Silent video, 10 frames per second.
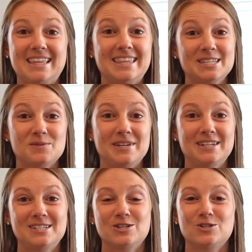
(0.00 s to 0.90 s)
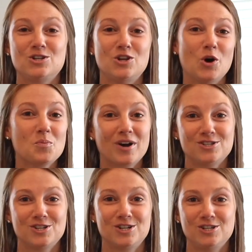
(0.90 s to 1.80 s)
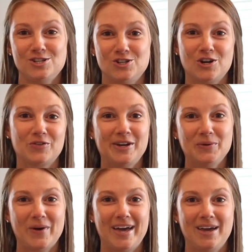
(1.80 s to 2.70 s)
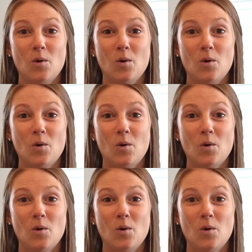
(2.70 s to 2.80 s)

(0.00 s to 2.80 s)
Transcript: This means there's no pressure to start right away